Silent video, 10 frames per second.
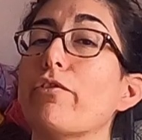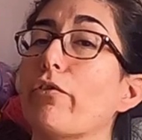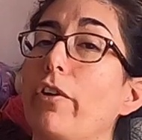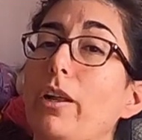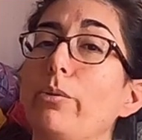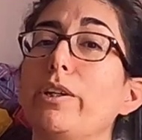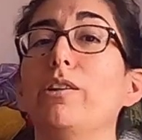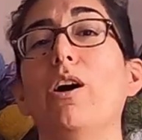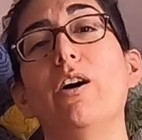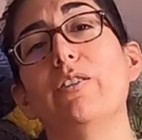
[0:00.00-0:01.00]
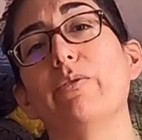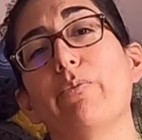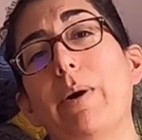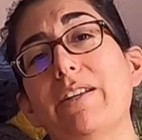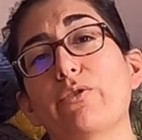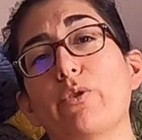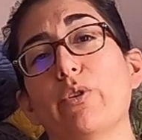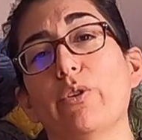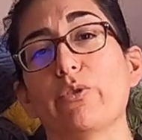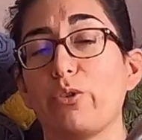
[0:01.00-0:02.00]
If you're following along with my
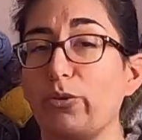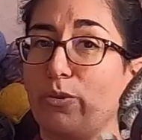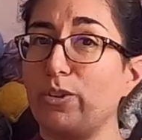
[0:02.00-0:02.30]
tutorials to